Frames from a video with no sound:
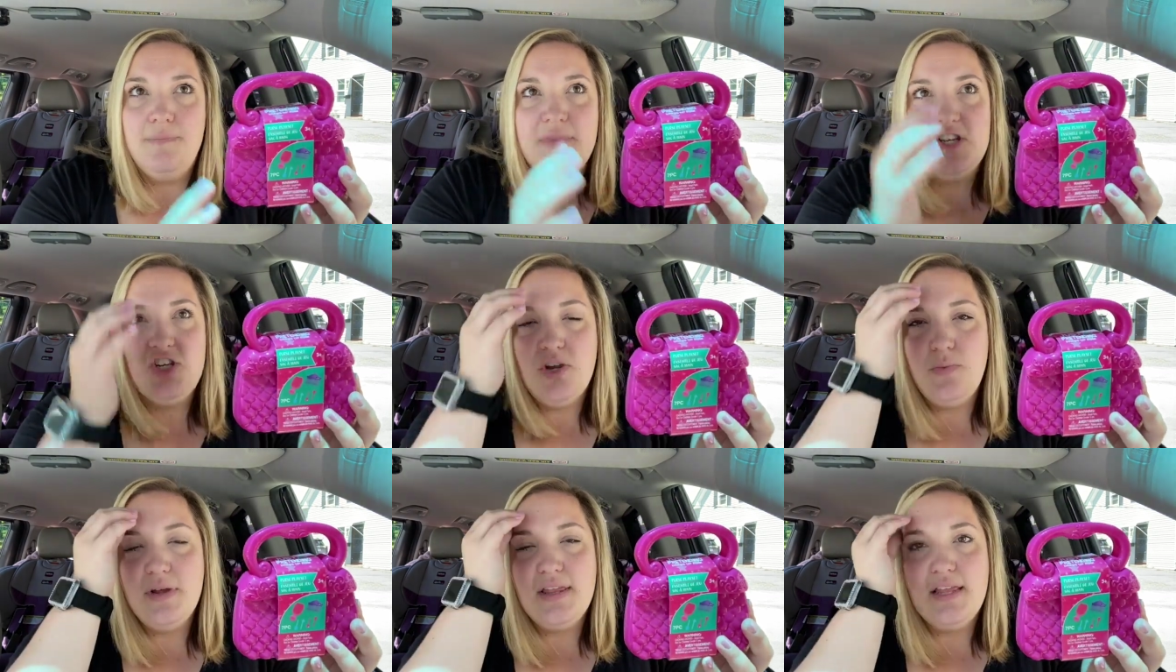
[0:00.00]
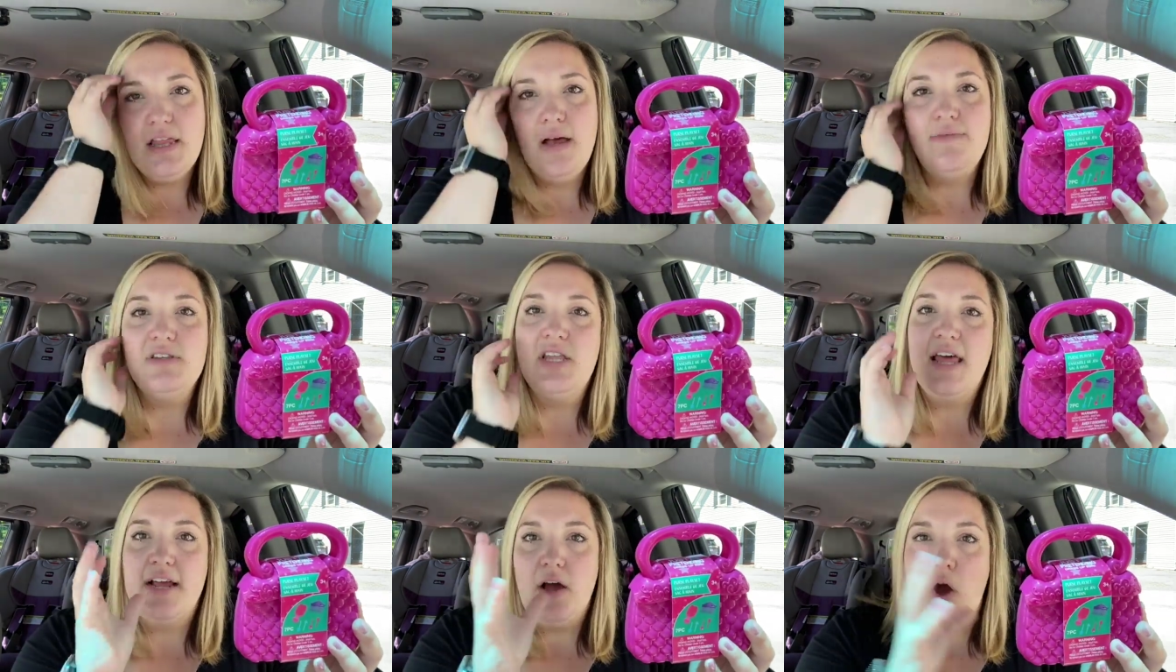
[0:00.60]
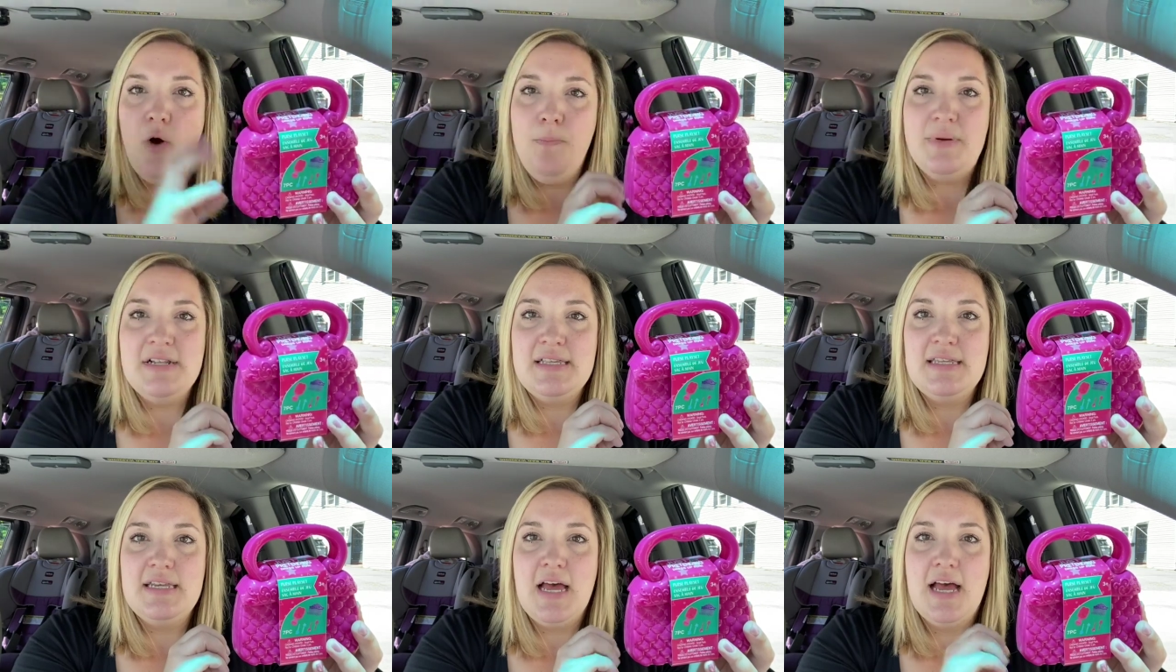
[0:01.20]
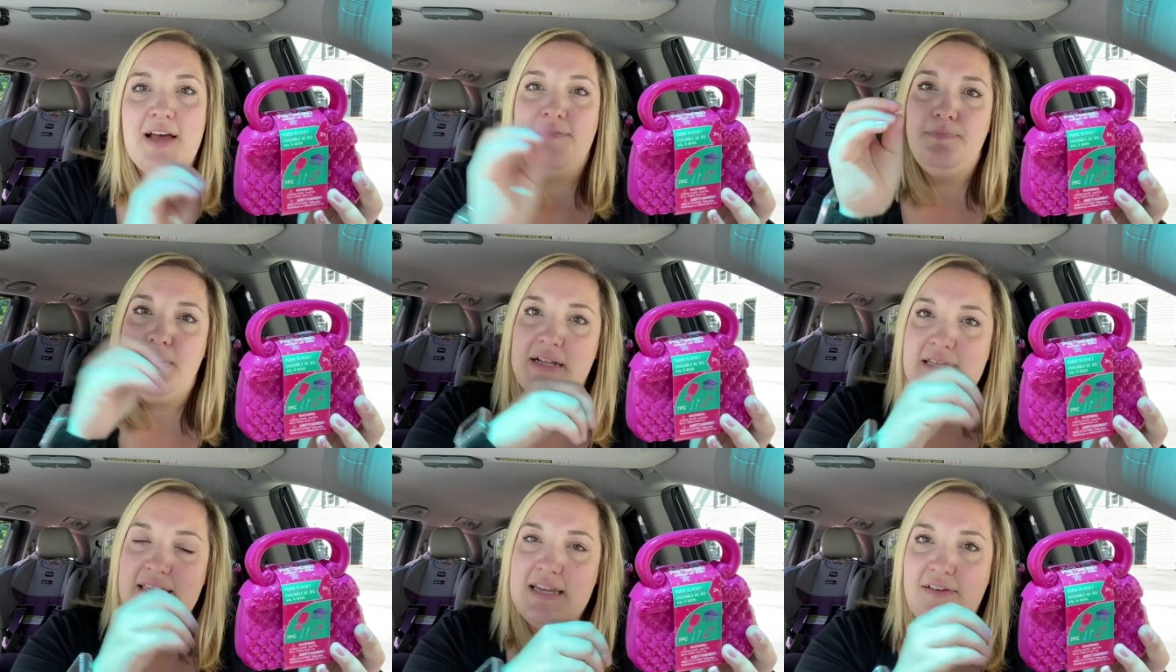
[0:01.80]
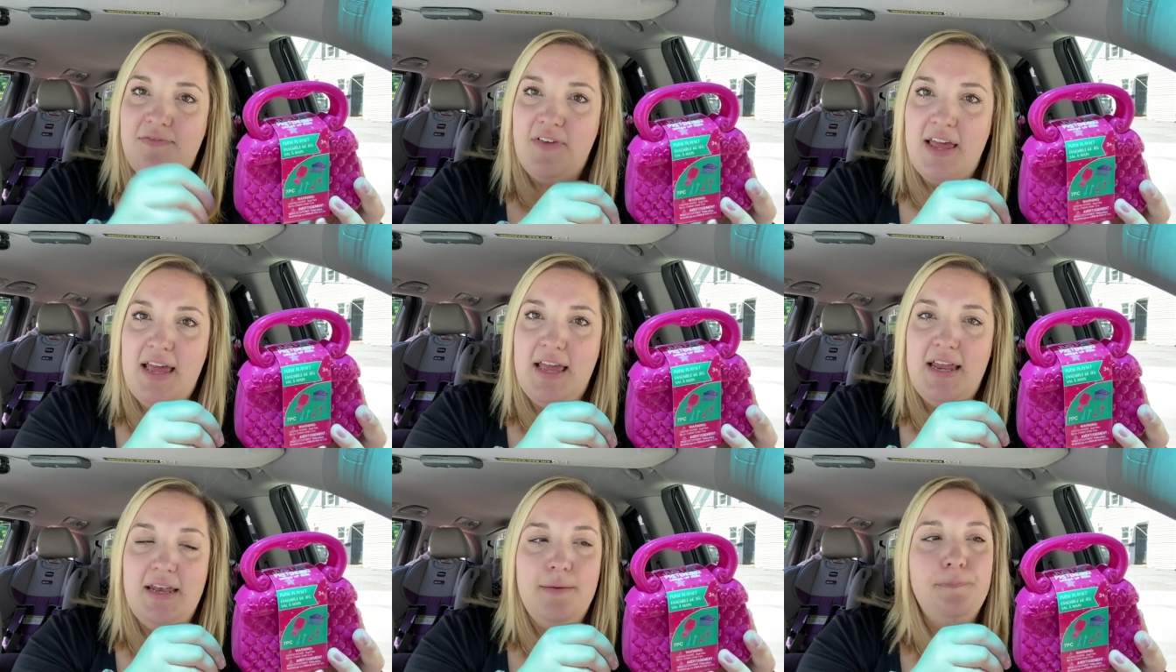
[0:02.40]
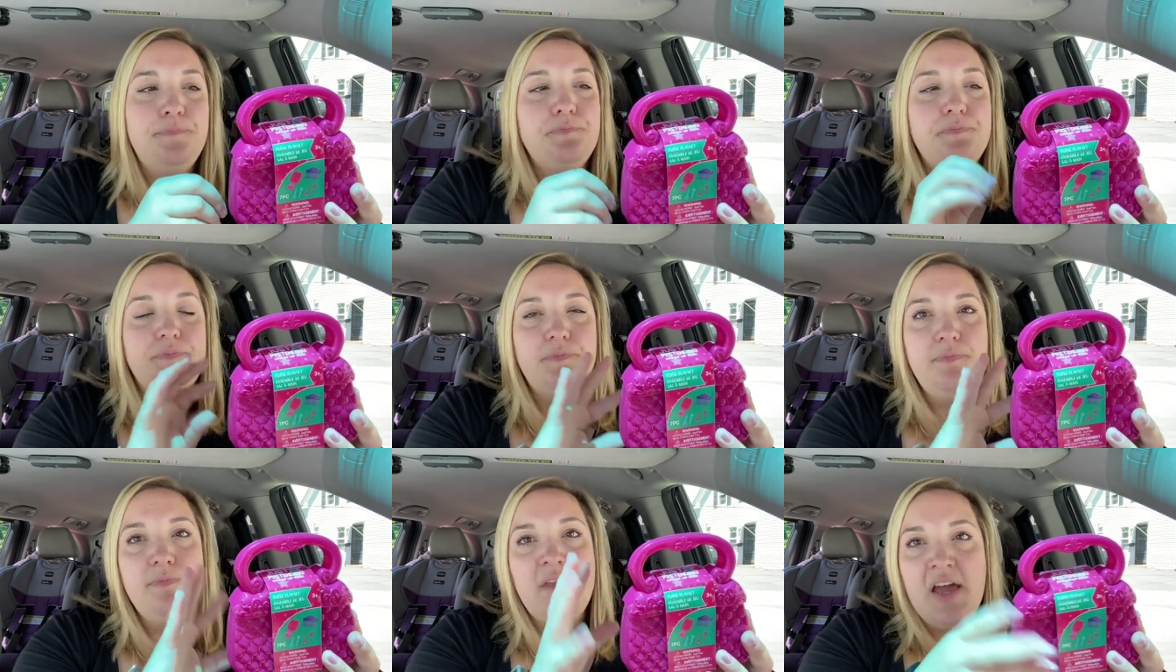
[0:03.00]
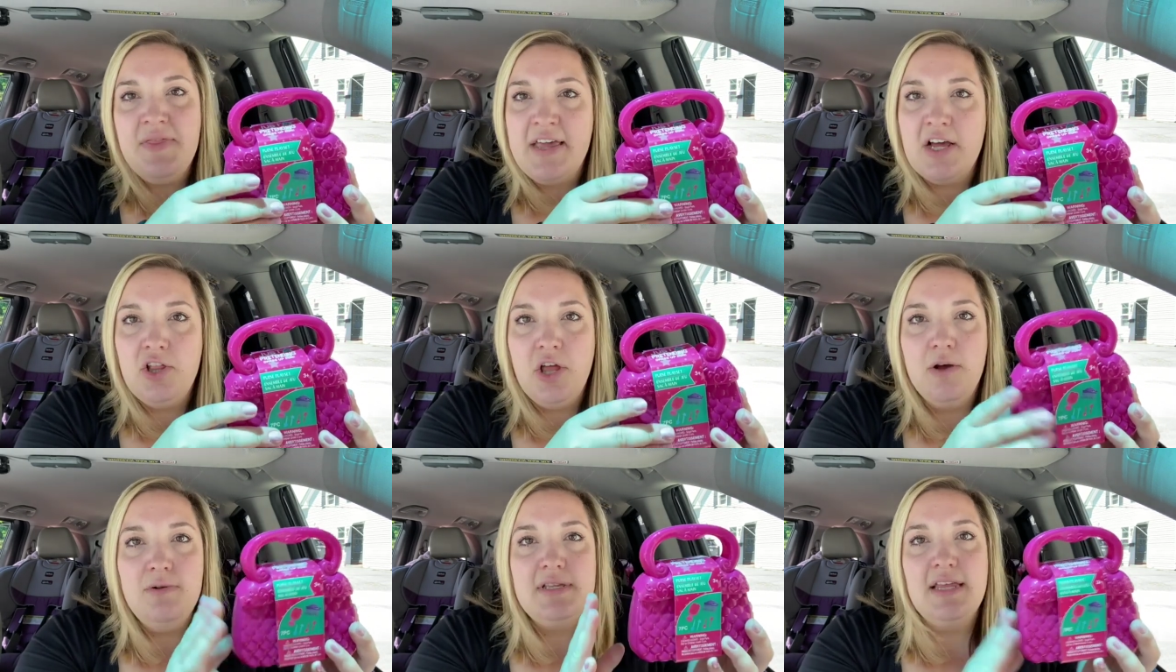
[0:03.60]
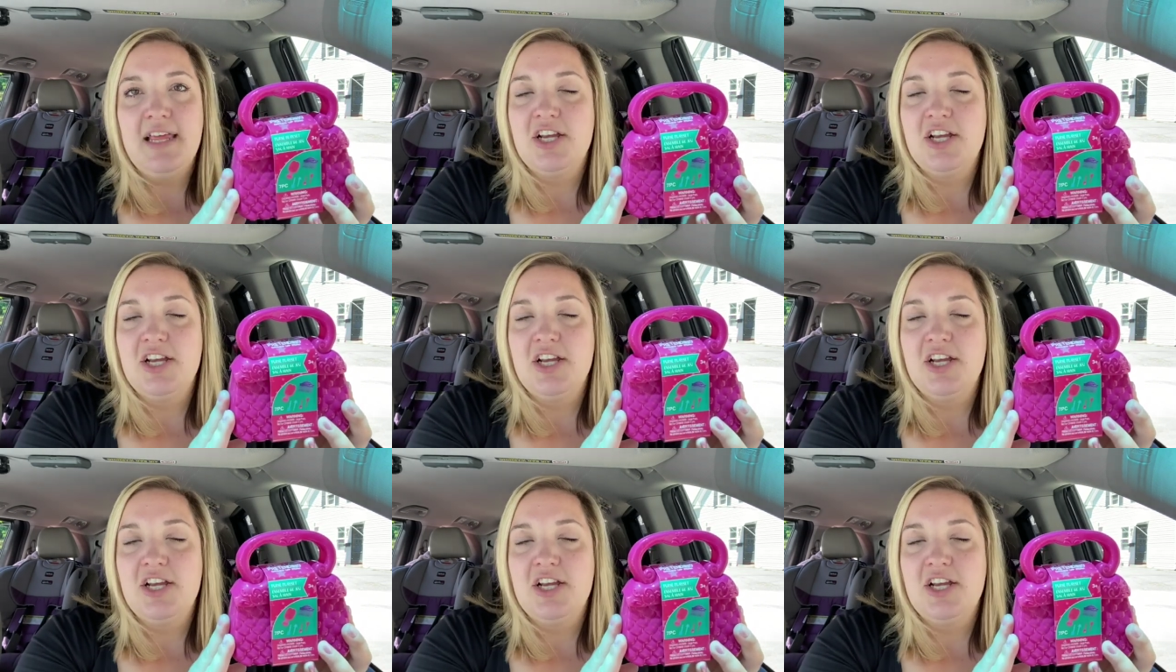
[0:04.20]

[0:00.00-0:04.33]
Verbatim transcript: she really loves to like open stuff, put stuff in and then close it.